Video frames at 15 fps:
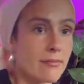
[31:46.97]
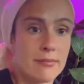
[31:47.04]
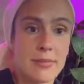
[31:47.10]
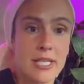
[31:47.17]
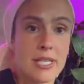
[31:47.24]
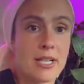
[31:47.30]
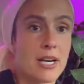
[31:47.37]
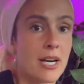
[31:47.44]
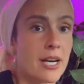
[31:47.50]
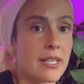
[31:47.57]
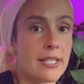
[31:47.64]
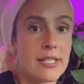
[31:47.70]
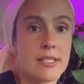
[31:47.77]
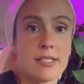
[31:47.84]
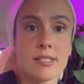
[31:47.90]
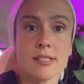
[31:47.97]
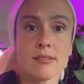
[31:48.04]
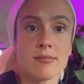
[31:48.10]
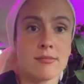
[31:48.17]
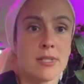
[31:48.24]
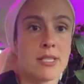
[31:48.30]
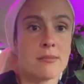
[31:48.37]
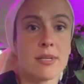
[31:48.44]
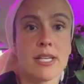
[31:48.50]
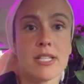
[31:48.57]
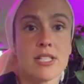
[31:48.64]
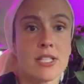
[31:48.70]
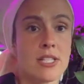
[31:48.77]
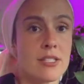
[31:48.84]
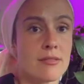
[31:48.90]
being honest, being
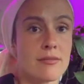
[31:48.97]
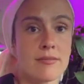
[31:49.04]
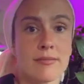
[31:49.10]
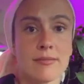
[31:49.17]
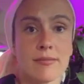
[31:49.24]
patient?